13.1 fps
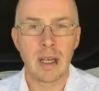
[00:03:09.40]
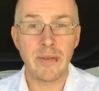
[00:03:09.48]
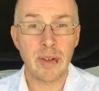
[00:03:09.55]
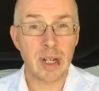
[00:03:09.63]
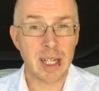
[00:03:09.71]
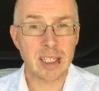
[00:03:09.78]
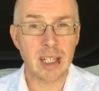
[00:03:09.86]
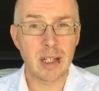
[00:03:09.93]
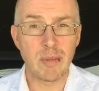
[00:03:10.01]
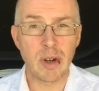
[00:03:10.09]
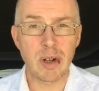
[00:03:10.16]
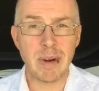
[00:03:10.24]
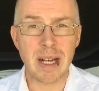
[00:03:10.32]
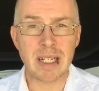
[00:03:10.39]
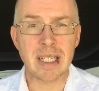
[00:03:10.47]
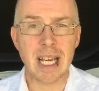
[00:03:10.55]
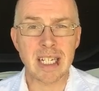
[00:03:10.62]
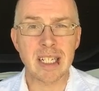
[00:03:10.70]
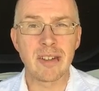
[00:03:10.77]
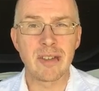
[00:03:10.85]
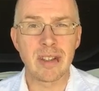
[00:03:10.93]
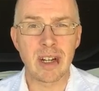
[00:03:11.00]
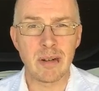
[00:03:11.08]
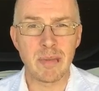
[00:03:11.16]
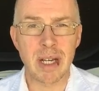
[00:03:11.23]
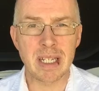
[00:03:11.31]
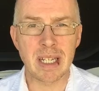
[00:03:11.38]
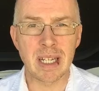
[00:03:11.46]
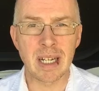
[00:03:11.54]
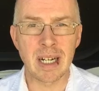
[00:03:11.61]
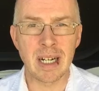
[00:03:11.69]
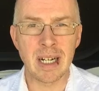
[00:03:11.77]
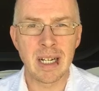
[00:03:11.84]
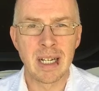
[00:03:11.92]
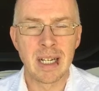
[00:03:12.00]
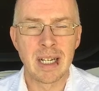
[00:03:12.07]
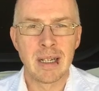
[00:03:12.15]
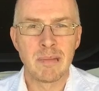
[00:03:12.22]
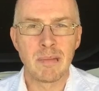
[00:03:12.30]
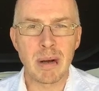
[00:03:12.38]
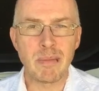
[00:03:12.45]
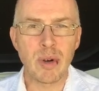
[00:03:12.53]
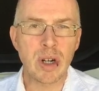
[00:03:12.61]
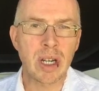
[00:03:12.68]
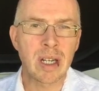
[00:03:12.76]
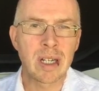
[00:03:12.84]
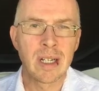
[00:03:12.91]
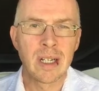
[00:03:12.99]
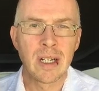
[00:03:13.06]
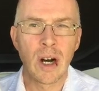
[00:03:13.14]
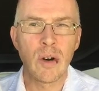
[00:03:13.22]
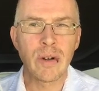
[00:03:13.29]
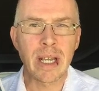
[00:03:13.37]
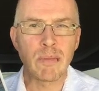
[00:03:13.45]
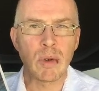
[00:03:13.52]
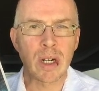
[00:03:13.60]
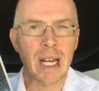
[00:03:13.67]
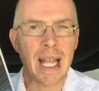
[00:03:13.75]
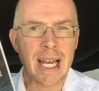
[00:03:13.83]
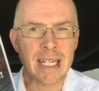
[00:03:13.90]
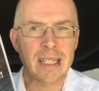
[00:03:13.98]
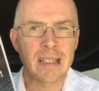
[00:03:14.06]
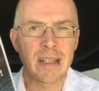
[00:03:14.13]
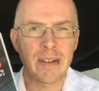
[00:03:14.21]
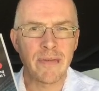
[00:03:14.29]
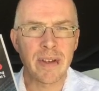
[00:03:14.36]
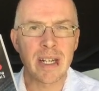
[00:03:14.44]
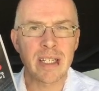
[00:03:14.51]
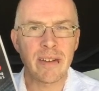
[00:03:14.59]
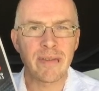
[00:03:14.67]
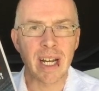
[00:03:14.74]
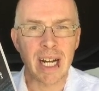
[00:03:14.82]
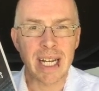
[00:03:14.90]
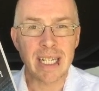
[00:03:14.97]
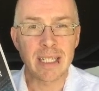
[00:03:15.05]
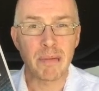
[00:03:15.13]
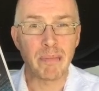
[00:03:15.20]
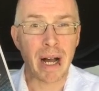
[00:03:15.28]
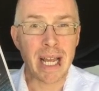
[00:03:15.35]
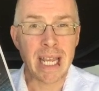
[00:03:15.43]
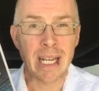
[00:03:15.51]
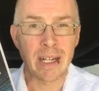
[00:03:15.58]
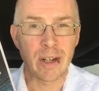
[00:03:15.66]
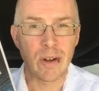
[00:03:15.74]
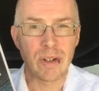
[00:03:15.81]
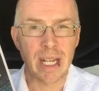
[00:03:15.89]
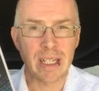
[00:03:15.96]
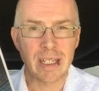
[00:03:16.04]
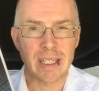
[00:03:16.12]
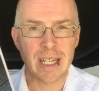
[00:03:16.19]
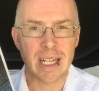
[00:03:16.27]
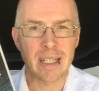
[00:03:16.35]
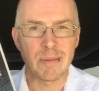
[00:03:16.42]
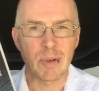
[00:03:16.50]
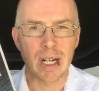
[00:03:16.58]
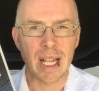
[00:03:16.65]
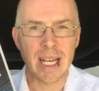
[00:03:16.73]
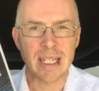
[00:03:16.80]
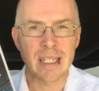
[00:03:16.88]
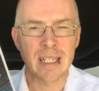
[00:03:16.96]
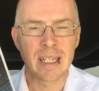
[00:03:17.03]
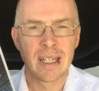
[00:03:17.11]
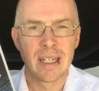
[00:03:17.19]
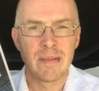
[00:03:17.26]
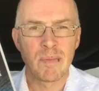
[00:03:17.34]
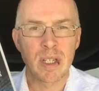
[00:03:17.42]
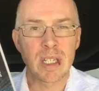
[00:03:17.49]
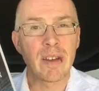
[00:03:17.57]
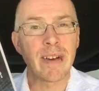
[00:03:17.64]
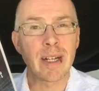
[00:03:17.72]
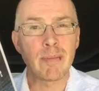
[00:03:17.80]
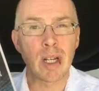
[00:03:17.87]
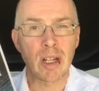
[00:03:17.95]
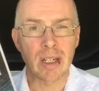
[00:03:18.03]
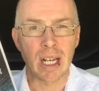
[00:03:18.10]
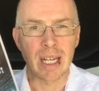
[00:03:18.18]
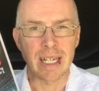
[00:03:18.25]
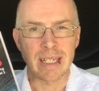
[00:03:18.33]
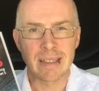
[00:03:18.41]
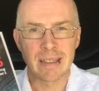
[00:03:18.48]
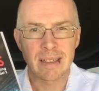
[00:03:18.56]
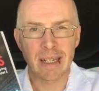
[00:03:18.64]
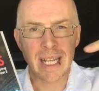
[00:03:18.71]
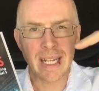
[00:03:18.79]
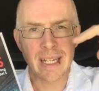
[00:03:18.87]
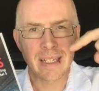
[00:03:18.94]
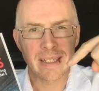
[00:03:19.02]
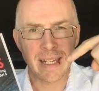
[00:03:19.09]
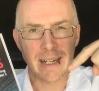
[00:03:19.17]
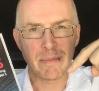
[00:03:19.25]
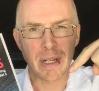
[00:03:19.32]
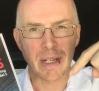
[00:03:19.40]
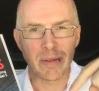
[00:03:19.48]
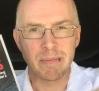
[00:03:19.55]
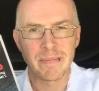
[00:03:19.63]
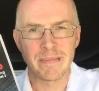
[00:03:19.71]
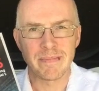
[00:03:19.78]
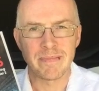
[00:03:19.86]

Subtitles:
If you'd like to learn more about Tesla and their amazing car, my book, Owning Model S, The Definitive Guide to Buying and Owning the Tesla Model S, is available online. Link down below.